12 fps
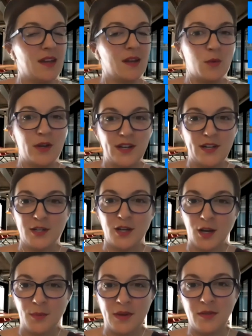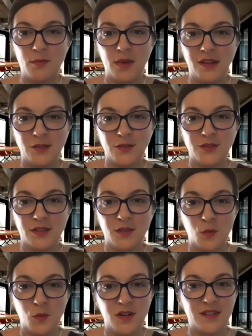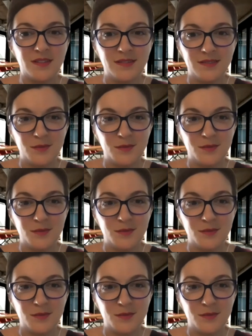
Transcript: I want you to talk about the medals on the wall.